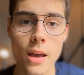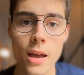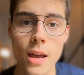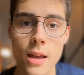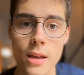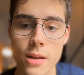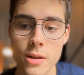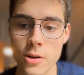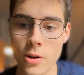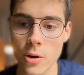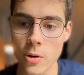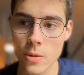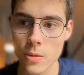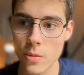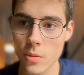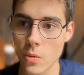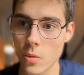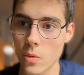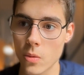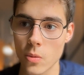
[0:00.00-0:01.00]
You know,
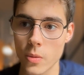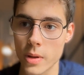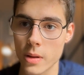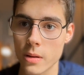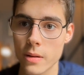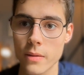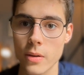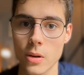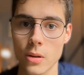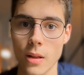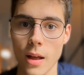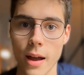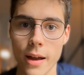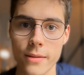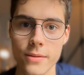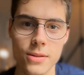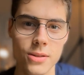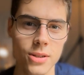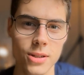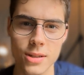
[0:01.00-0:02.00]
we live our
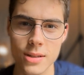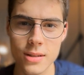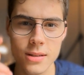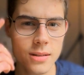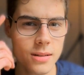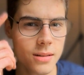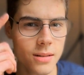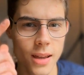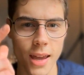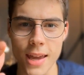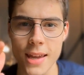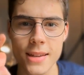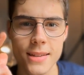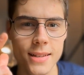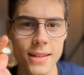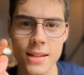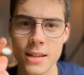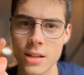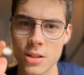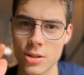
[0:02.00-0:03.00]
lives just
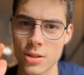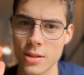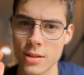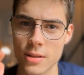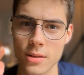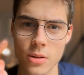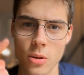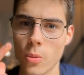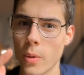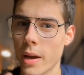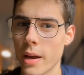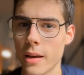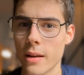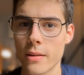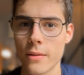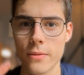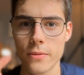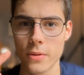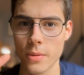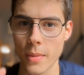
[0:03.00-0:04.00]
18 inches away
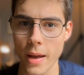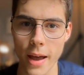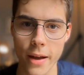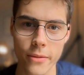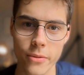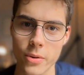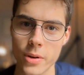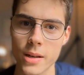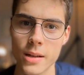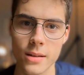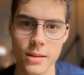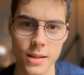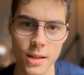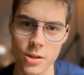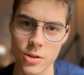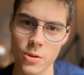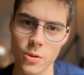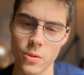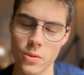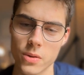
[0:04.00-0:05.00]
from every
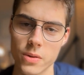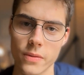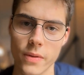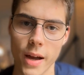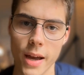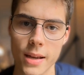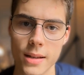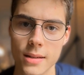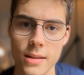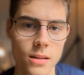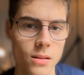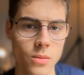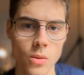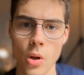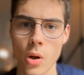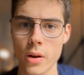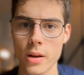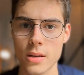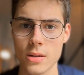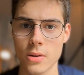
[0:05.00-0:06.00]
digital device, as
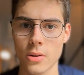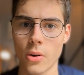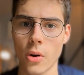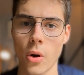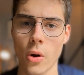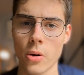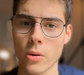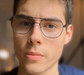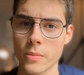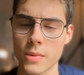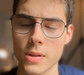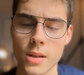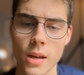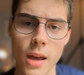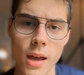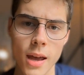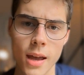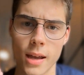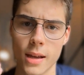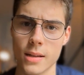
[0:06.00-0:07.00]
long as our arms,
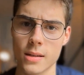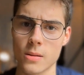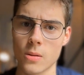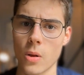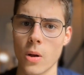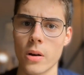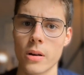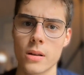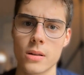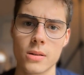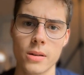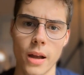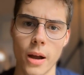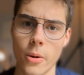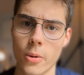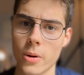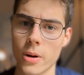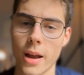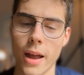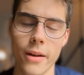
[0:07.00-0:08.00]
as long as
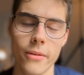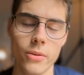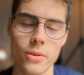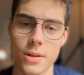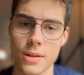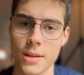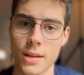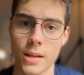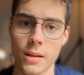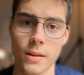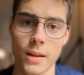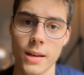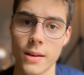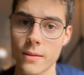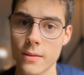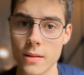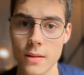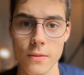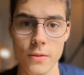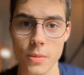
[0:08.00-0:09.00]
our everything, like
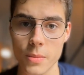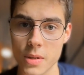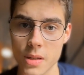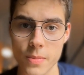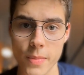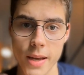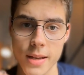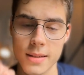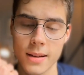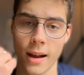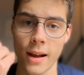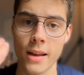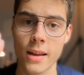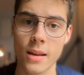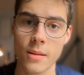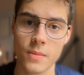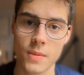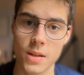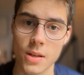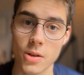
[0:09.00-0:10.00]
from the space I
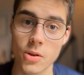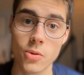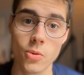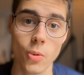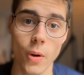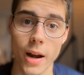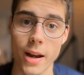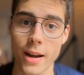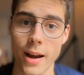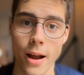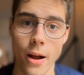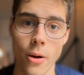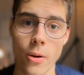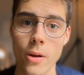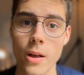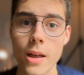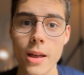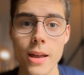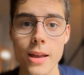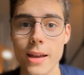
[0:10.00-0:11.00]
am to you right now.
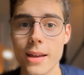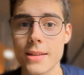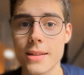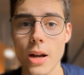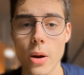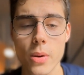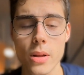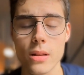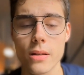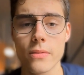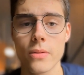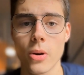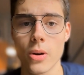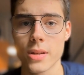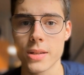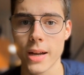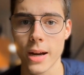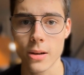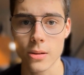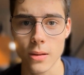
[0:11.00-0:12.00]
It's how we live our
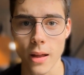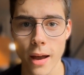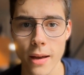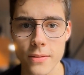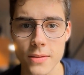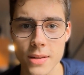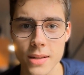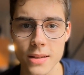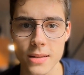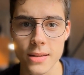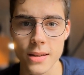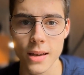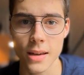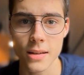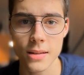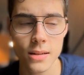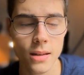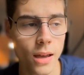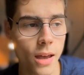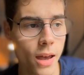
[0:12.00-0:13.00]
entire lives these days.